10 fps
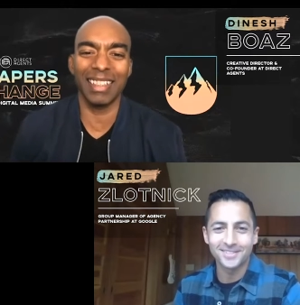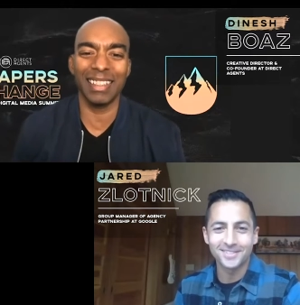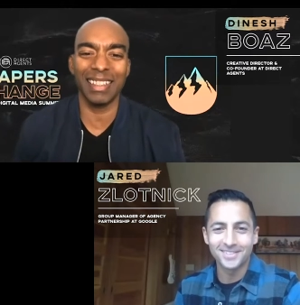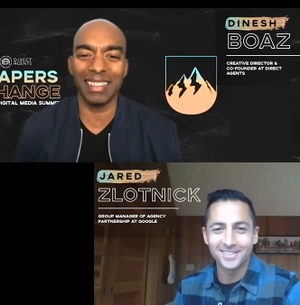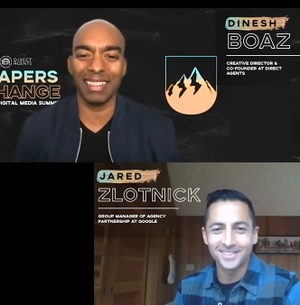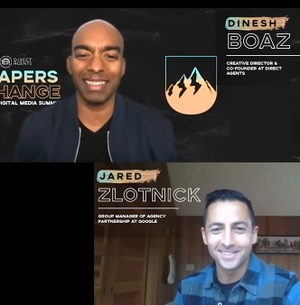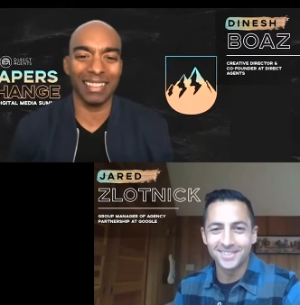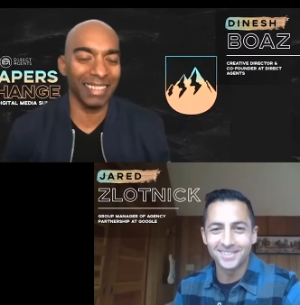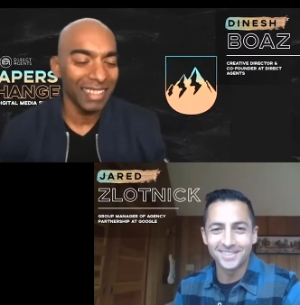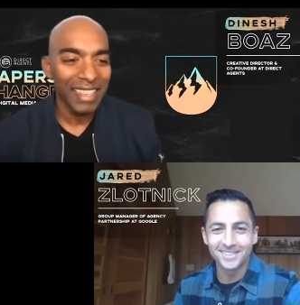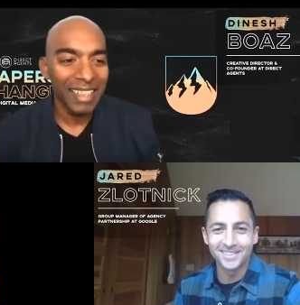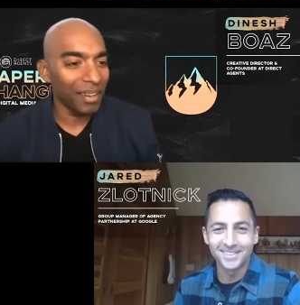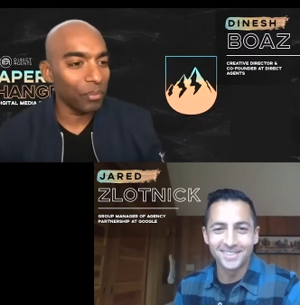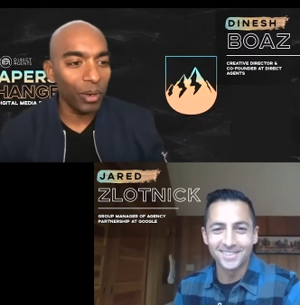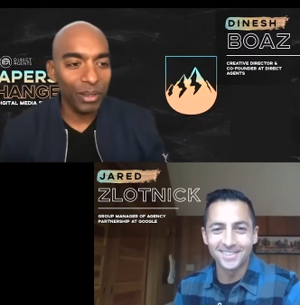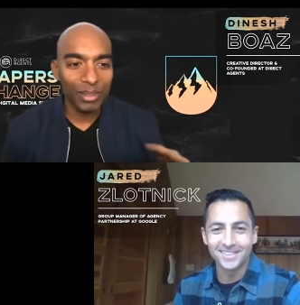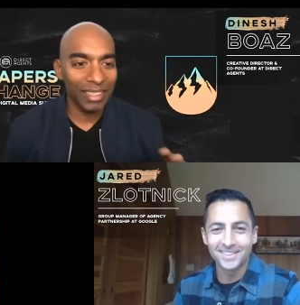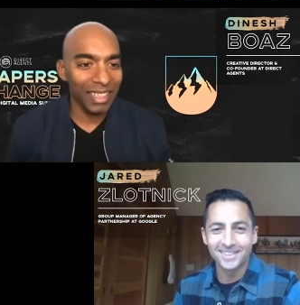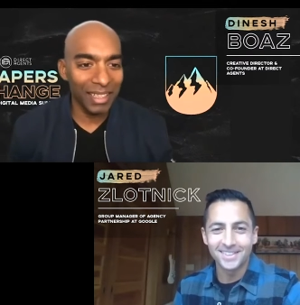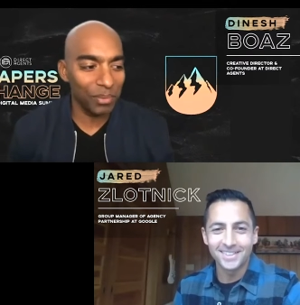Speaker 1: yeah, what you see
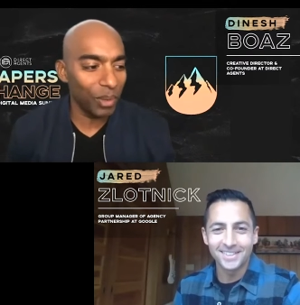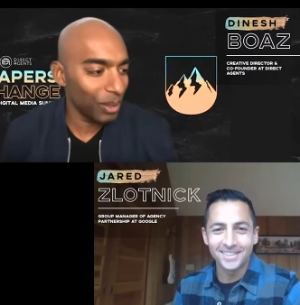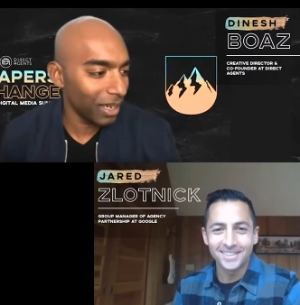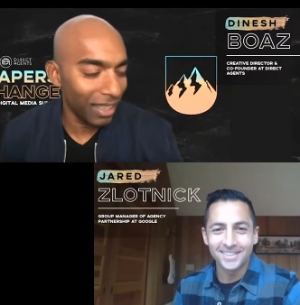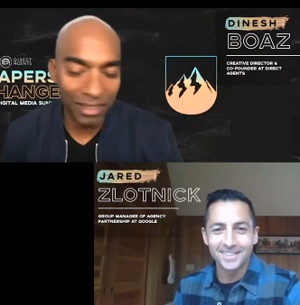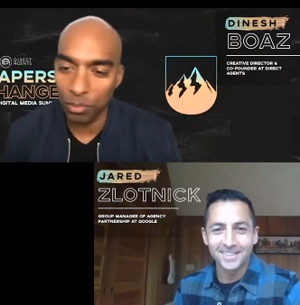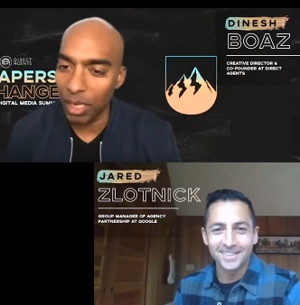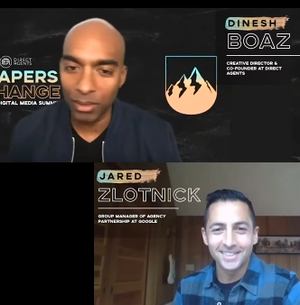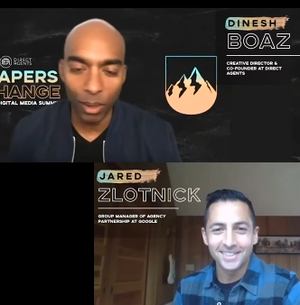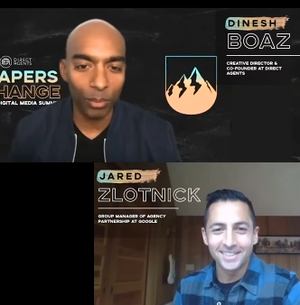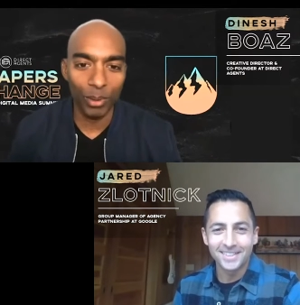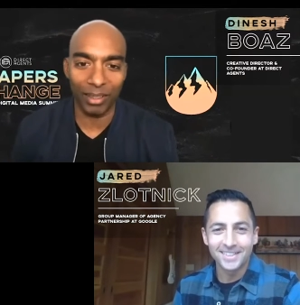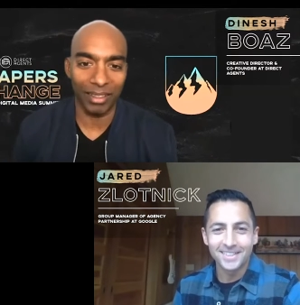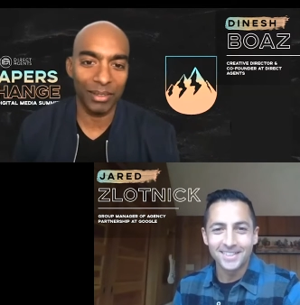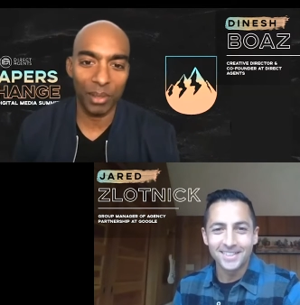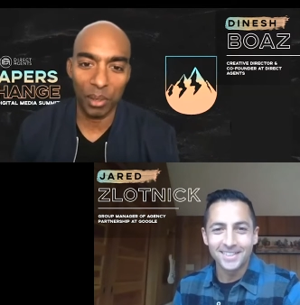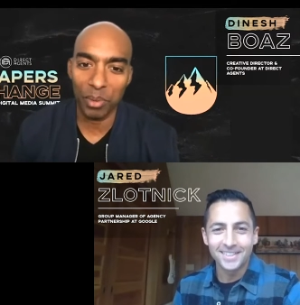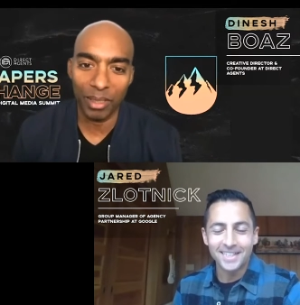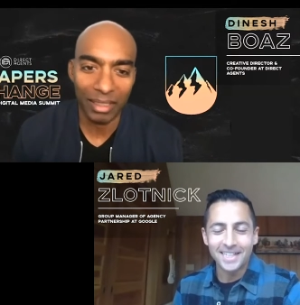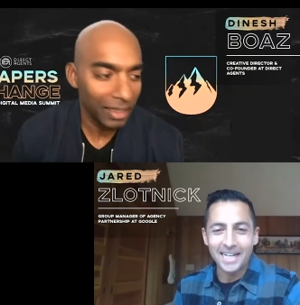is what you get. It's, it's all real. It's all
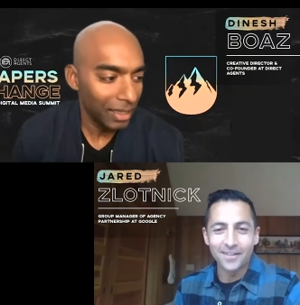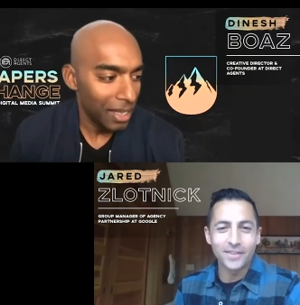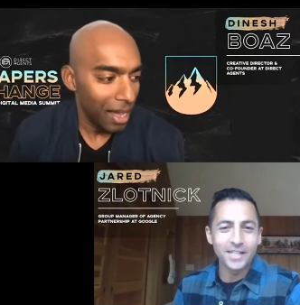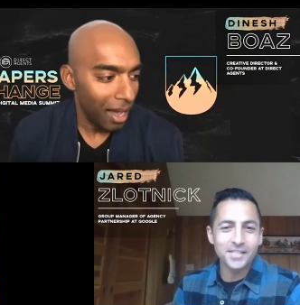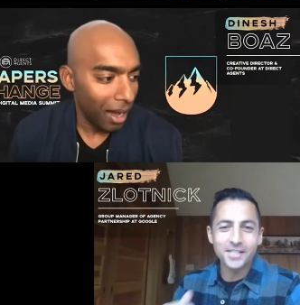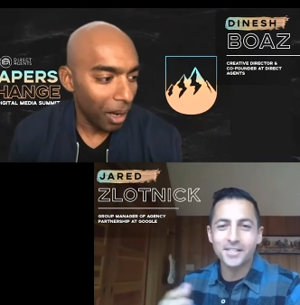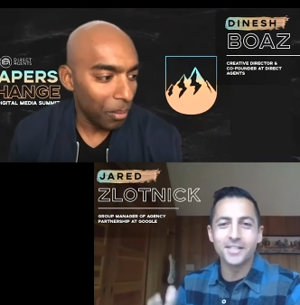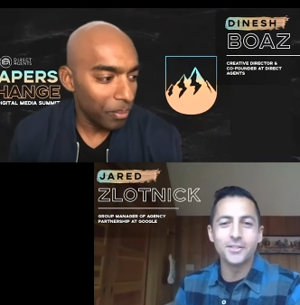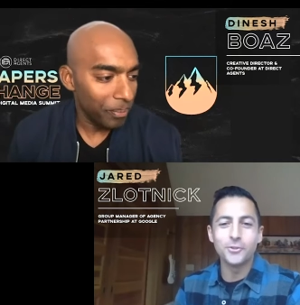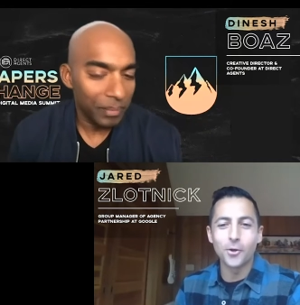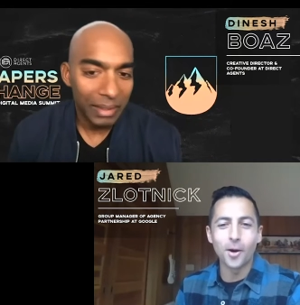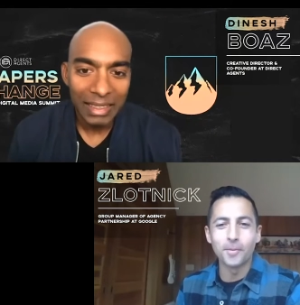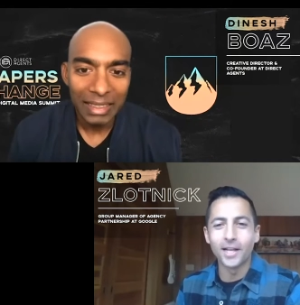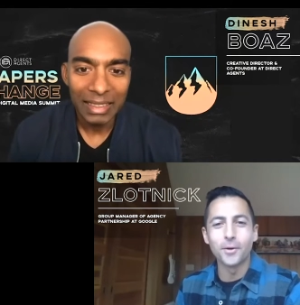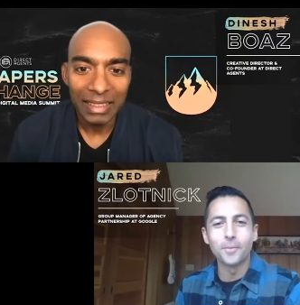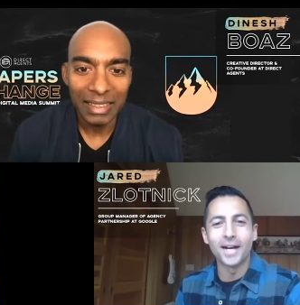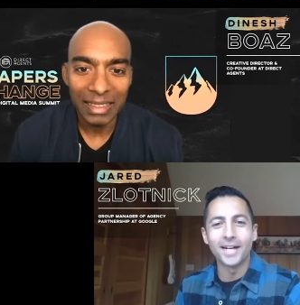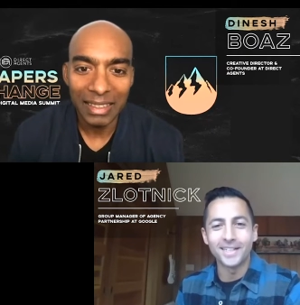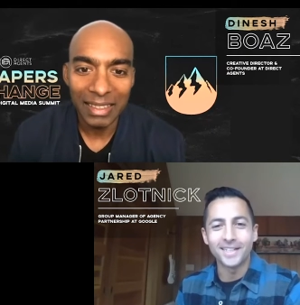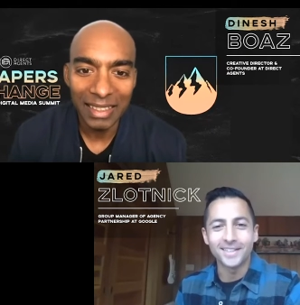real.
Speaker 2: If this is um, the new normal, I don't mind
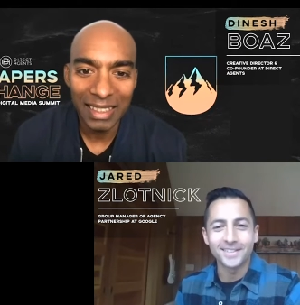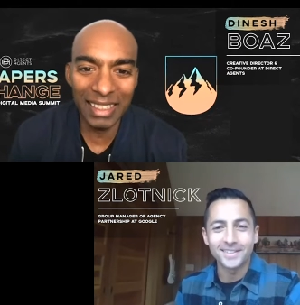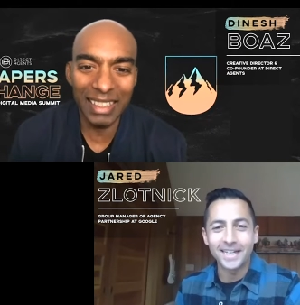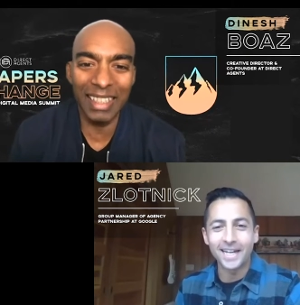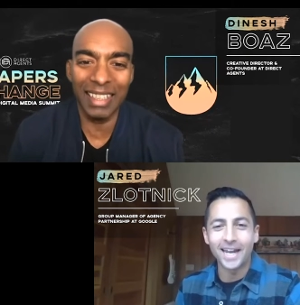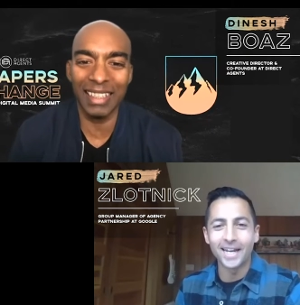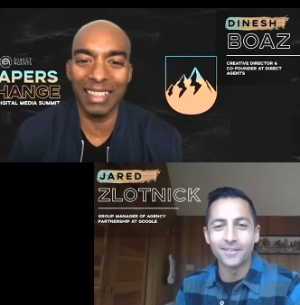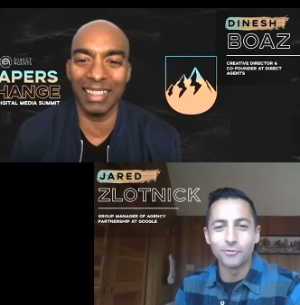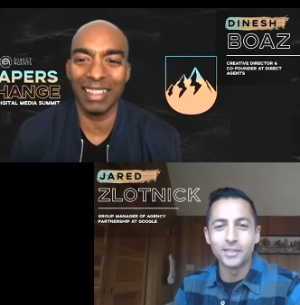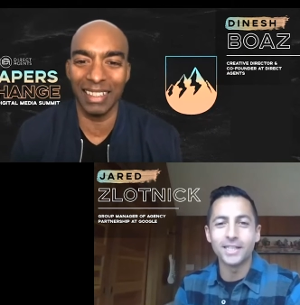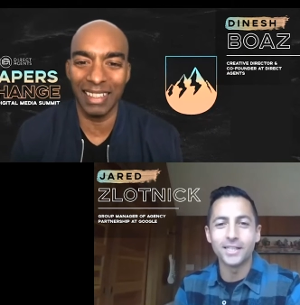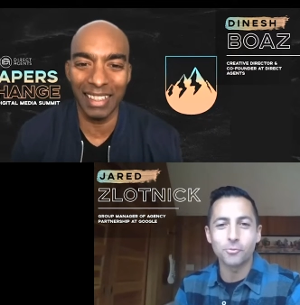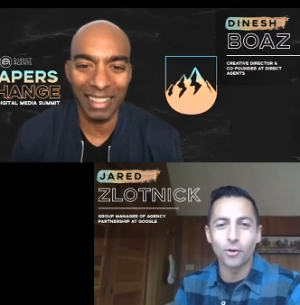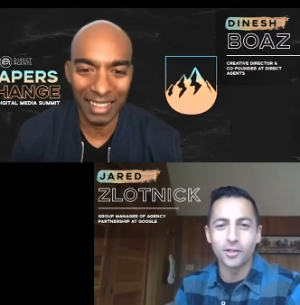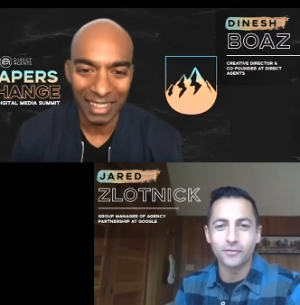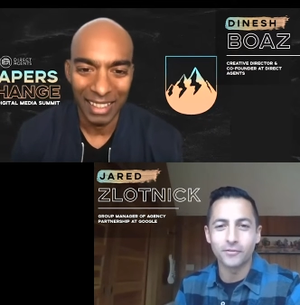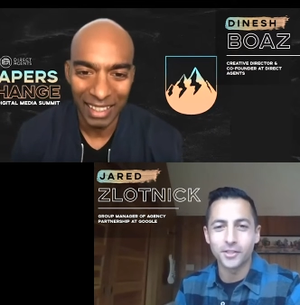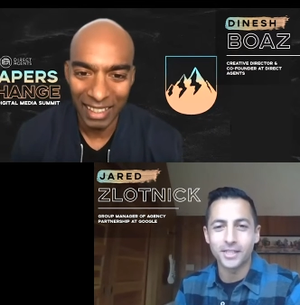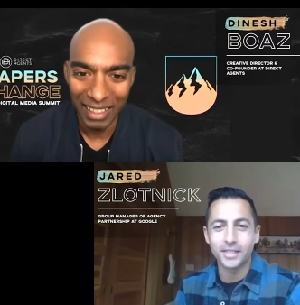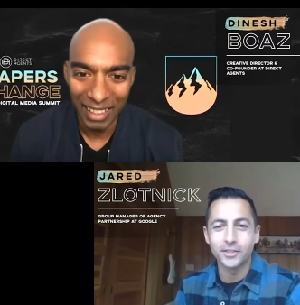it and it really is wonderful to
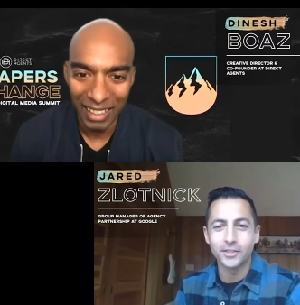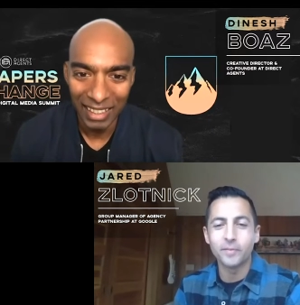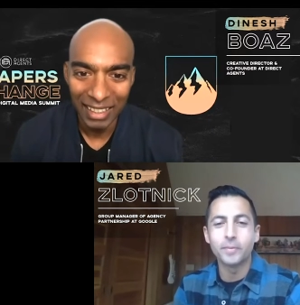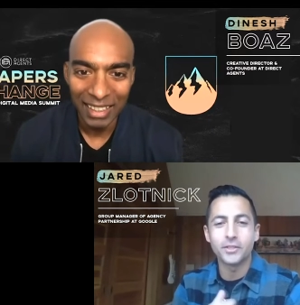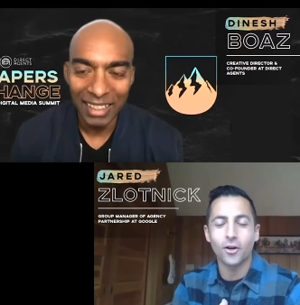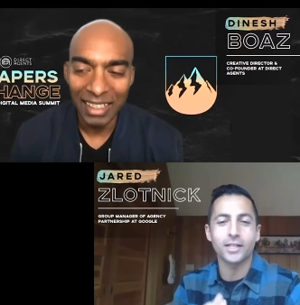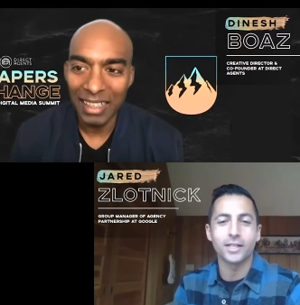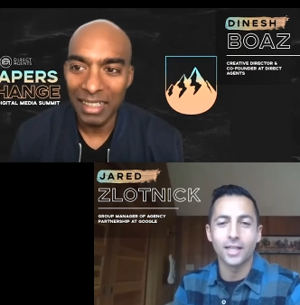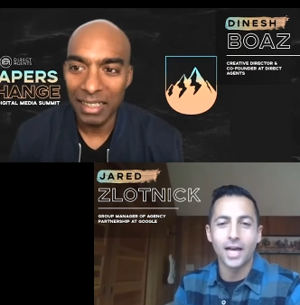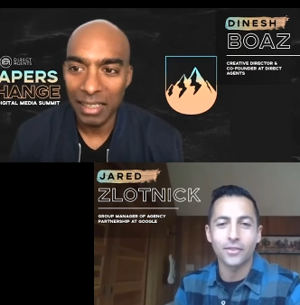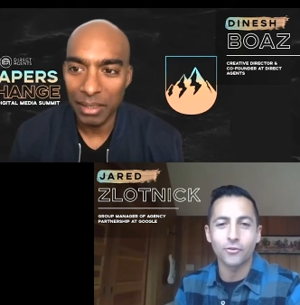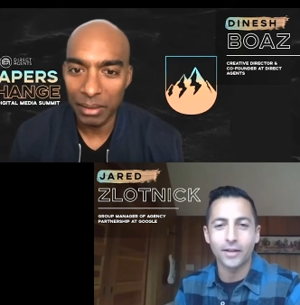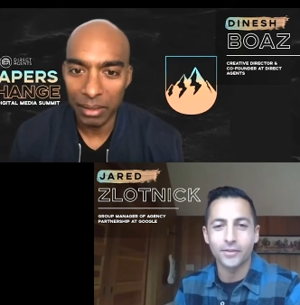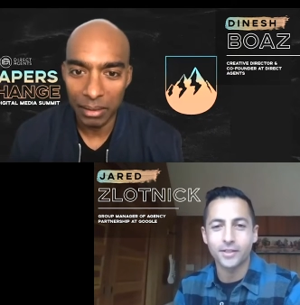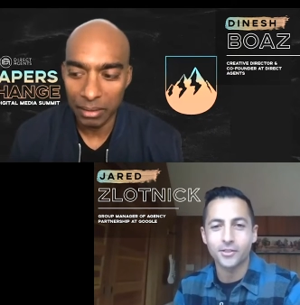see you. We've been talking a lot throughout this